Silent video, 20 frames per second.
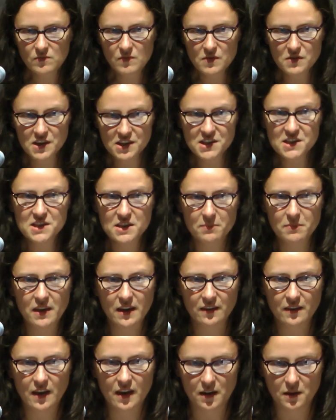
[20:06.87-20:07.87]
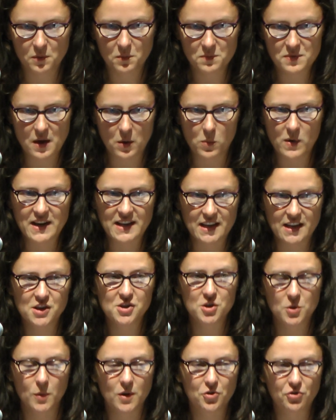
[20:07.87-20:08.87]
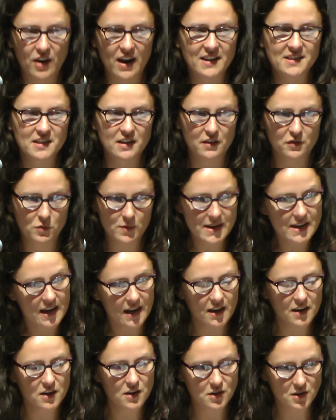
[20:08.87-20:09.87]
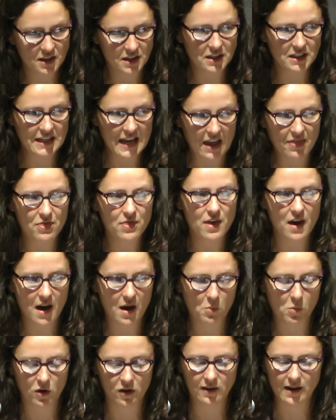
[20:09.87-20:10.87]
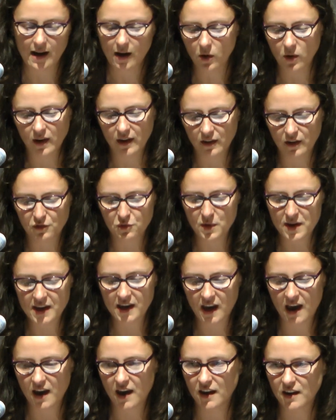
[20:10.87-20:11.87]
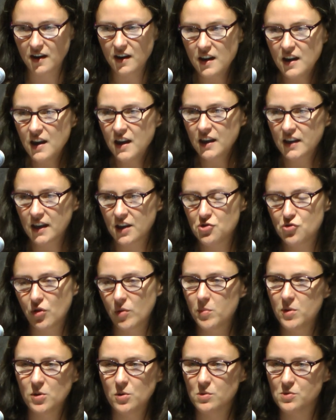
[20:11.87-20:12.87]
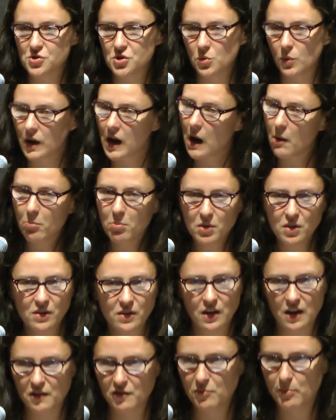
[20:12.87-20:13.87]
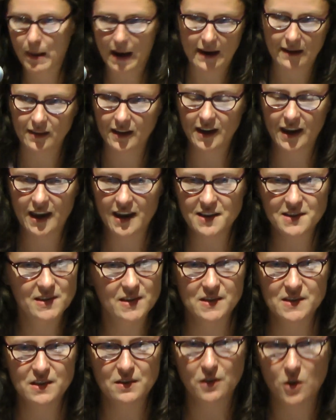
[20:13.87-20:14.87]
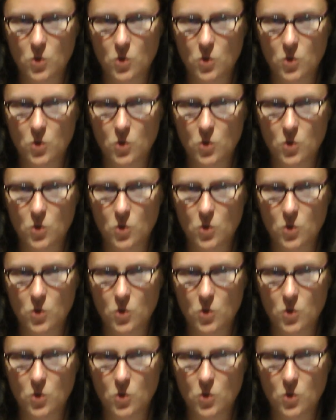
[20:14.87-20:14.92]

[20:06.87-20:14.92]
this is something that we need to address. And if we can get that word out, and if we can contribute to a couple of pilot cases in